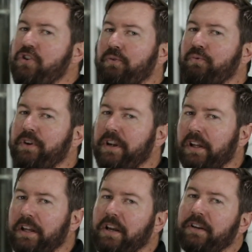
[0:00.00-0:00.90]
you're
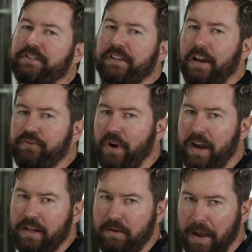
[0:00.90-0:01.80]
really going to start
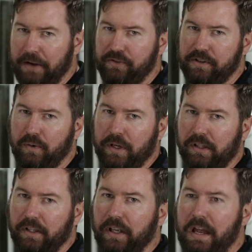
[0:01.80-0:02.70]
draining your batteries
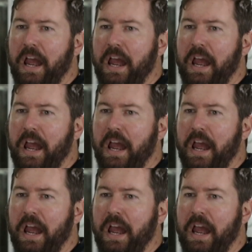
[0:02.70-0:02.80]
quickly.